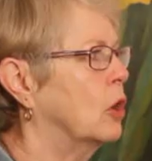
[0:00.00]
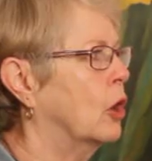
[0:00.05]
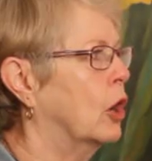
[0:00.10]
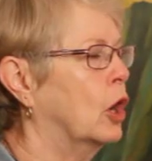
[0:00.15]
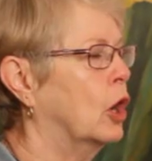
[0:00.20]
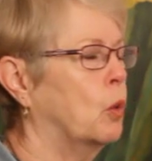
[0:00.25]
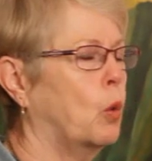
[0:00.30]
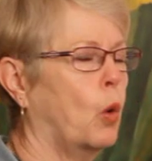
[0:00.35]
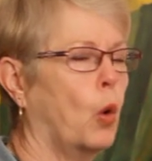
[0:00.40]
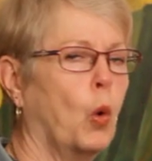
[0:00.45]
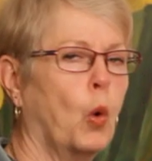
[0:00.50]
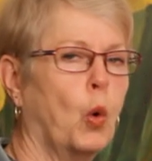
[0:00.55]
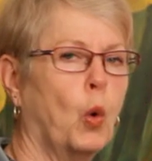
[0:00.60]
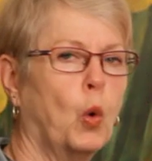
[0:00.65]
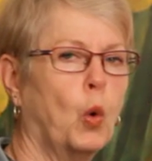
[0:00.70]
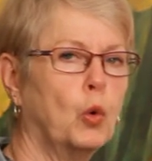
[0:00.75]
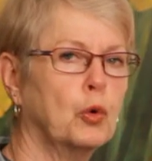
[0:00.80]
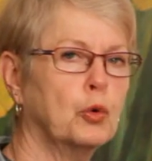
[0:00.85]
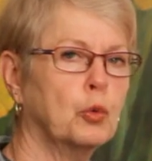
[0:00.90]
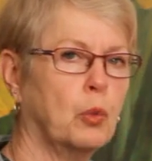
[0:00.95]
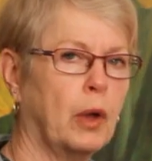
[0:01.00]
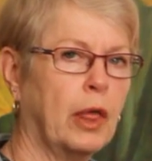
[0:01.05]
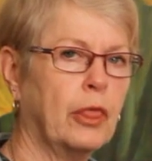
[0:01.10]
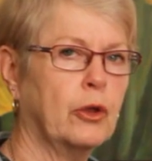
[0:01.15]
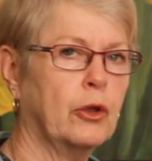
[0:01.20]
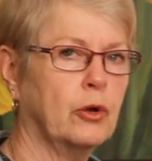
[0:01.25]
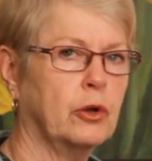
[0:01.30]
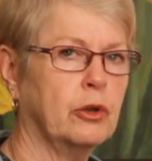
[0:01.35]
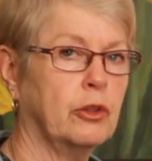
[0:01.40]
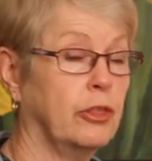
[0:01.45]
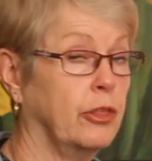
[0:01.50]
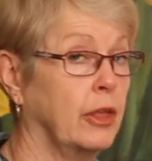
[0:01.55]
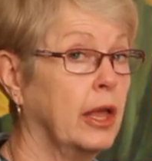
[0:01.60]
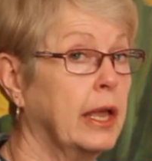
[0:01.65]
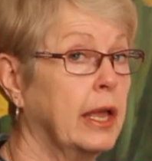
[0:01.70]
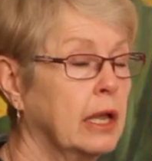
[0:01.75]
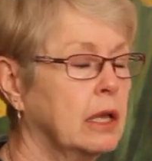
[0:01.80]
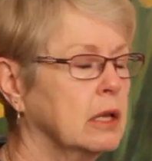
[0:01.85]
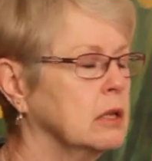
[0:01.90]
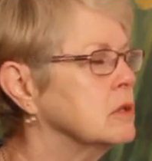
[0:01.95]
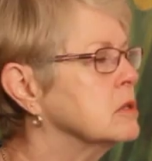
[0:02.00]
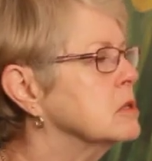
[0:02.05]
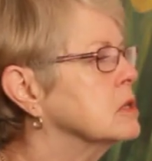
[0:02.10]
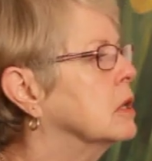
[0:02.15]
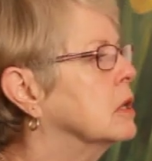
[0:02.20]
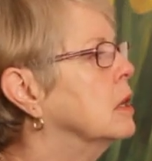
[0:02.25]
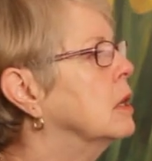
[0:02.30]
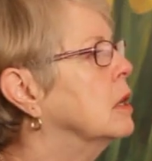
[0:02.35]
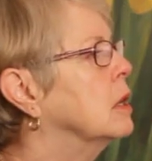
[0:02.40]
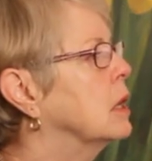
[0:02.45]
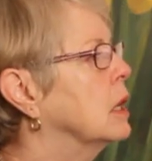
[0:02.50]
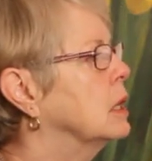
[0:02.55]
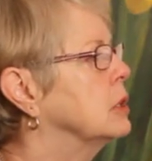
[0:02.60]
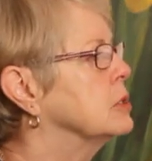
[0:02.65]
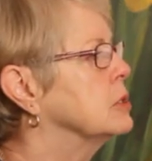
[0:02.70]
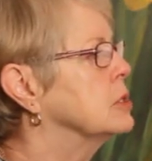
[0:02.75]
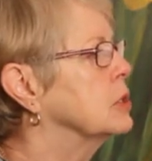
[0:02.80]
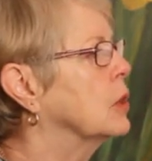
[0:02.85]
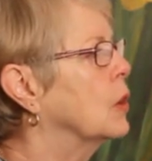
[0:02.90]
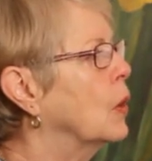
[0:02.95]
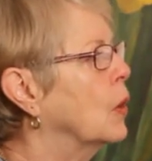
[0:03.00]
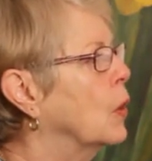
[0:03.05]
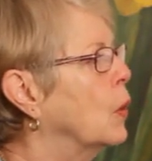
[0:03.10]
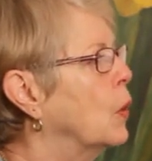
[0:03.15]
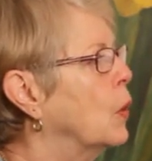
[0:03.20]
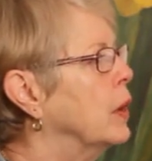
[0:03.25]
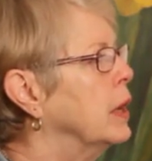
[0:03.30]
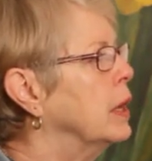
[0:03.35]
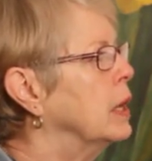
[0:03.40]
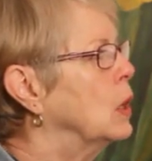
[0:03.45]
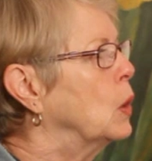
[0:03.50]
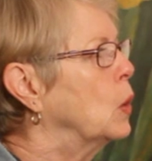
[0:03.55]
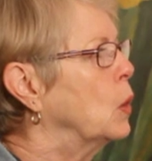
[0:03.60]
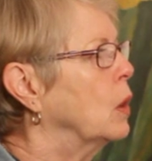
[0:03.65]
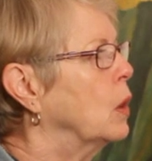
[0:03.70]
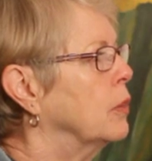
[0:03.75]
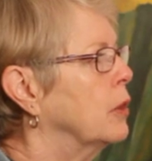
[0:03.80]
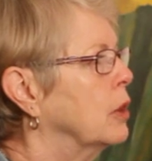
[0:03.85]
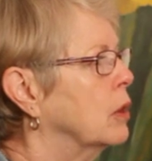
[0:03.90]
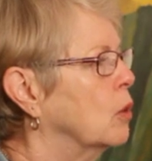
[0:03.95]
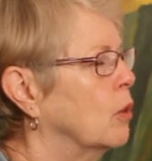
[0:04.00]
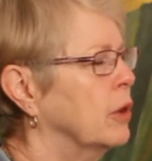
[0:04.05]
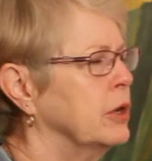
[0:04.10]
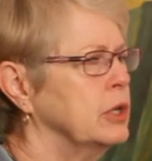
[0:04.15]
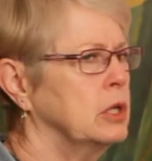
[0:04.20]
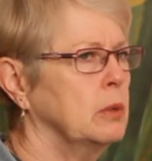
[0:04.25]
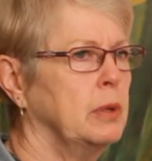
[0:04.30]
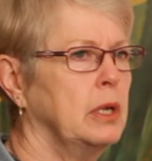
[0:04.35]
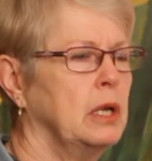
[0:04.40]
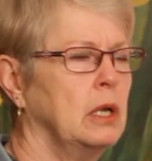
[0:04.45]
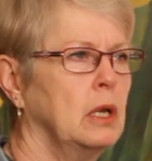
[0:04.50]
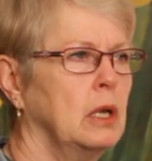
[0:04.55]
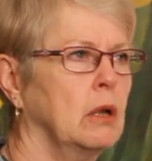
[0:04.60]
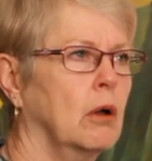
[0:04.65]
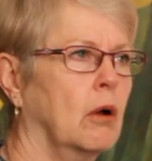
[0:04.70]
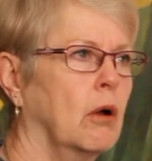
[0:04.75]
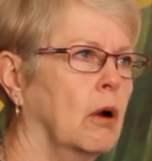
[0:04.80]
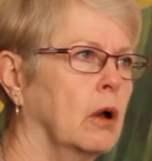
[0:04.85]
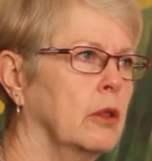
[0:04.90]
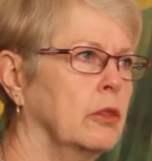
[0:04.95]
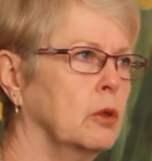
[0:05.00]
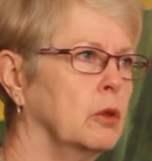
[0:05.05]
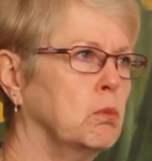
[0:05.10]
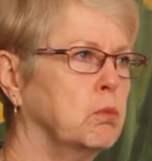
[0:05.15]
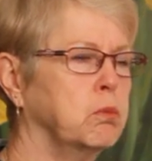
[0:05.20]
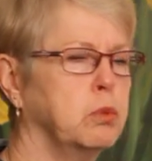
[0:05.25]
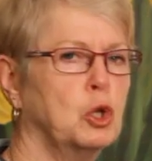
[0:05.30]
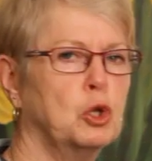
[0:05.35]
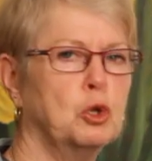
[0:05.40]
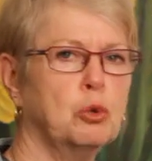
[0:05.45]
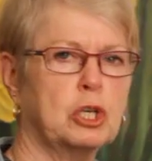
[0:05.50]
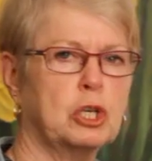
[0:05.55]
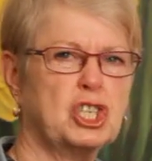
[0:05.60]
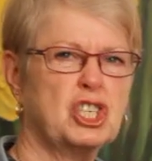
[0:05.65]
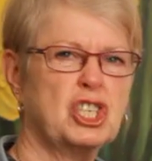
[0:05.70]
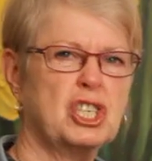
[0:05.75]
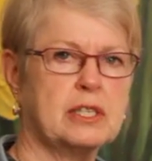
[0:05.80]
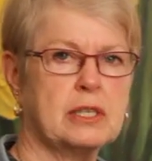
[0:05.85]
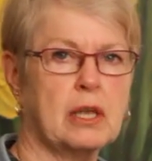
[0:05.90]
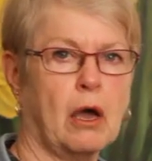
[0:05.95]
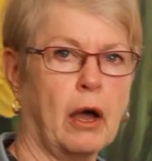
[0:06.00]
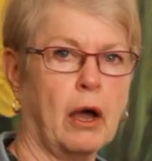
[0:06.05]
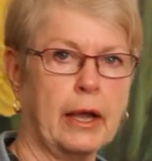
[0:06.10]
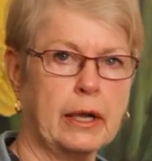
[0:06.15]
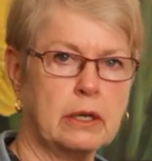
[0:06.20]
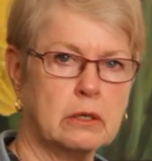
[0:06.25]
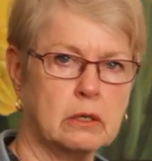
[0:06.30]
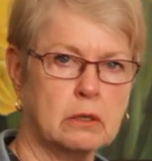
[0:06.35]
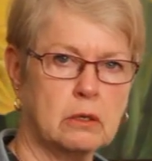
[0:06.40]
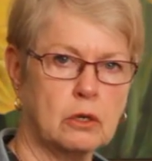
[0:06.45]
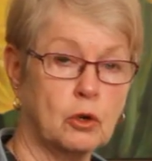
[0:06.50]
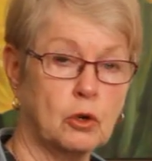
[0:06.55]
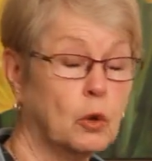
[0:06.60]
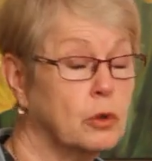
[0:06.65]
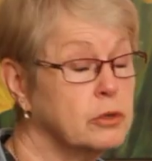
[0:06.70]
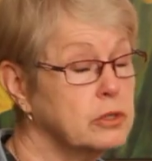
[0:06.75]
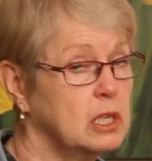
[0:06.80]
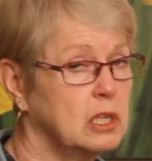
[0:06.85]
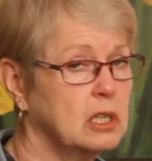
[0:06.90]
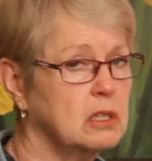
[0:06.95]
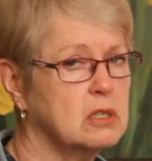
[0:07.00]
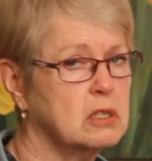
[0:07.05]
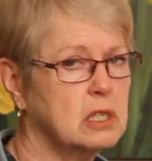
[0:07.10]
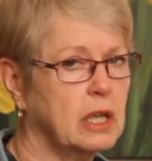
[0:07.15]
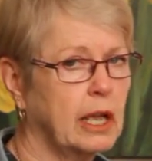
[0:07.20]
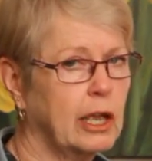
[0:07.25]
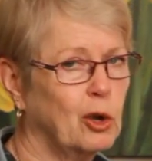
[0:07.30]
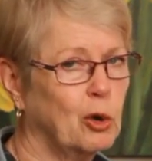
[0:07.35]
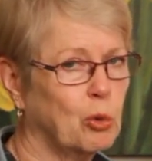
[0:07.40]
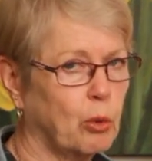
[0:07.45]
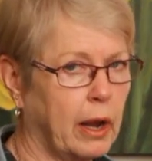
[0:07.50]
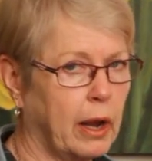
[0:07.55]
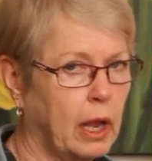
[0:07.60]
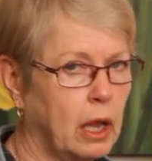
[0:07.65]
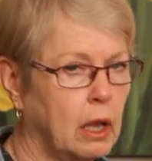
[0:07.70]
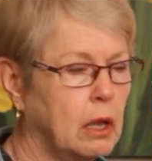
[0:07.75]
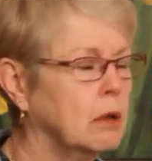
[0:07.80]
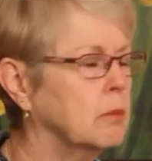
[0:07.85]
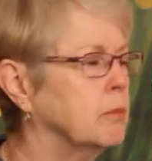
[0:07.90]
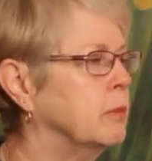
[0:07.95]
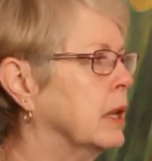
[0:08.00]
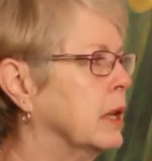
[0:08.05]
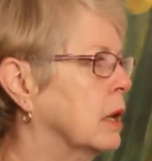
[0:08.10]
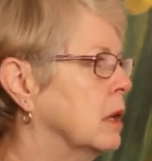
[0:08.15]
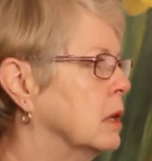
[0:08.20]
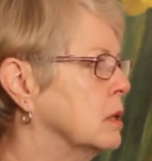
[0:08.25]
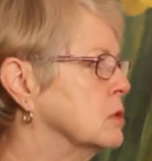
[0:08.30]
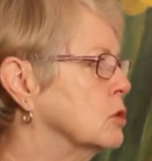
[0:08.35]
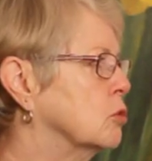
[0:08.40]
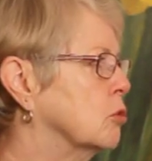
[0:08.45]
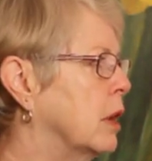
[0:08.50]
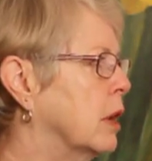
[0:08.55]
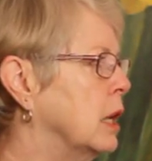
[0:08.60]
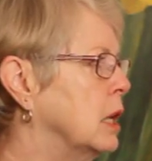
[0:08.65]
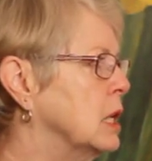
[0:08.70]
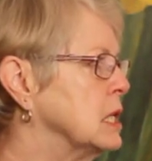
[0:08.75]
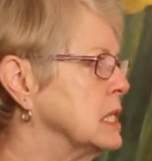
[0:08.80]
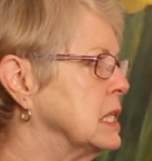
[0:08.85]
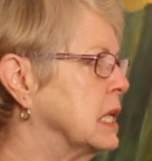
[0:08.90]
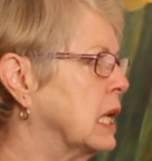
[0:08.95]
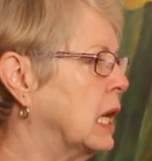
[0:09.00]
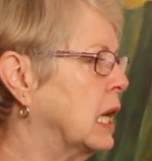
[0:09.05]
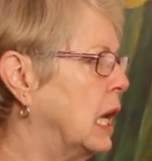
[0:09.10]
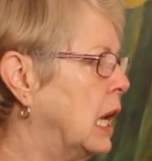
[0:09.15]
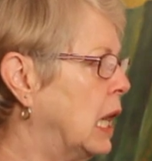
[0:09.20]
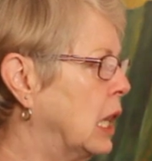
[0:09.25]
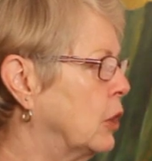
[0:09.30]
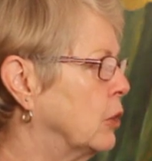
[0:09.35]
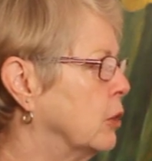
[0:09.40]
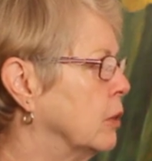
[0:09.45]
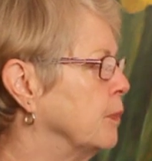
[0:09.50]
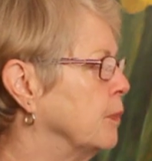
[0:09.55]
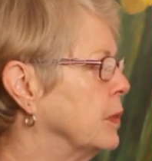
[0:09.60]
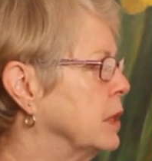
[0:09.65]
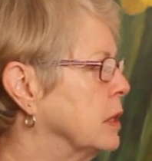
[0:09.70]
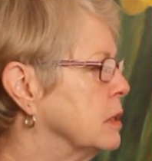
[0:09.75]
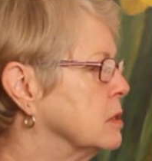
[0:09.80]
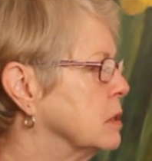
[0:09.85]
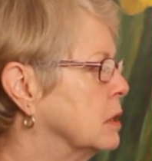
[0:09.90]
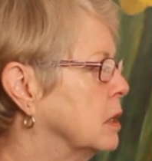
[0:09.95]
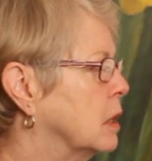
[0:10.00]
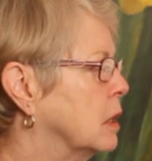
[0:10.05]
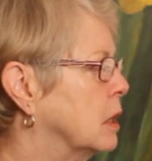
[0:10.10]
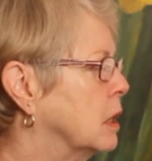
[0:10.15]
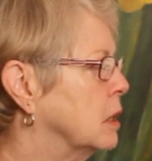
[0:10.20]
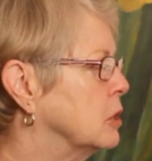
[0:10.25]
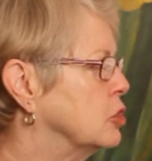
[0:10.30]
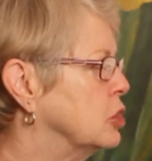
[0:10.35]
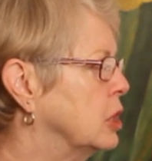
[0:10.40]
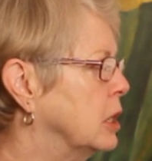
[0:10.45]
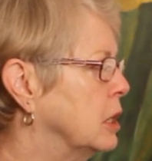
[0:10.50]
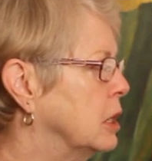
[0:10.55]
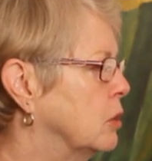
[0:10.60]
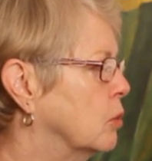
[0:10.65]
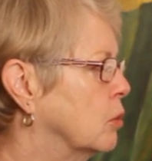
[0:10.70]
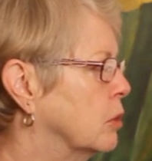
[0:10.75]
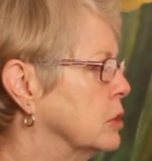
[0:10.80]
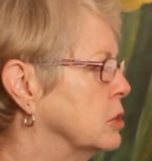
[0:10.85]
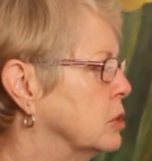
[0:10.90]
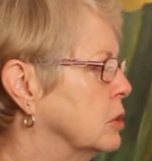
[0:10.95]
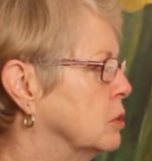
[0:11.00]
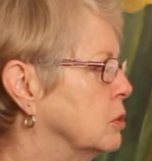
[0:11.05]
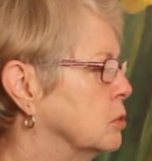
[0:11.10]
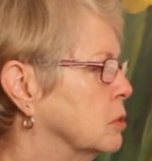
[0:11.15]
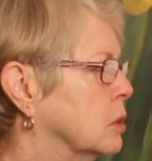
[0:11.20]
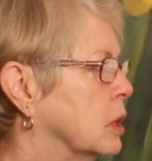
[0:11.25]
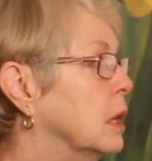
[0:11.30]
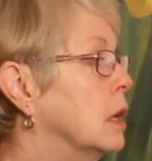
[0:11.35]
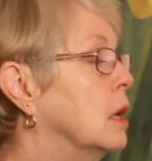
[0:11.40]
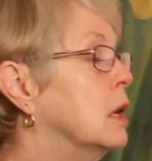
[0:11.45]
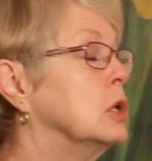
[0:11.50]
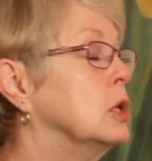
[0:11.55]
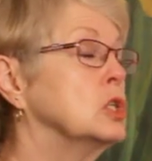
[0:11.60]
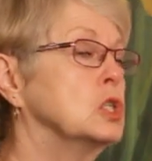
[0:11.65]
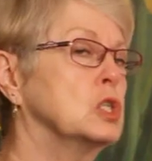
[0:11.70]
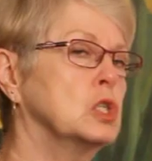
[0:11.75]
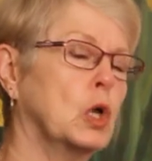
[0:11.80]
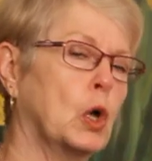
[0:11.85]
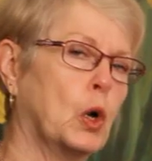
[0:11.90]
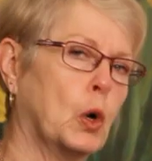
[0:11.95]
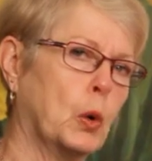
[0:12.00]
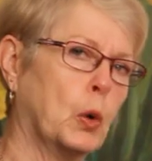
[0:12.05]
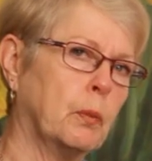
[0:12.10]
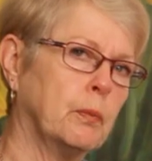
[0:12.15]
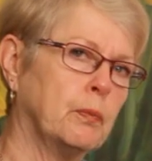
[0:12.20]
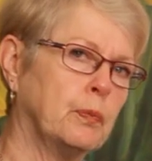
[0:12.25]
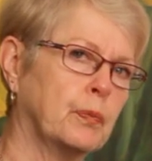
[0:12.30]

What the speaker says: are old weathered things, and so they're going to be on the bluish side. Notice I didn't say gray, because gray isn't a color, it's a shade or a tone. So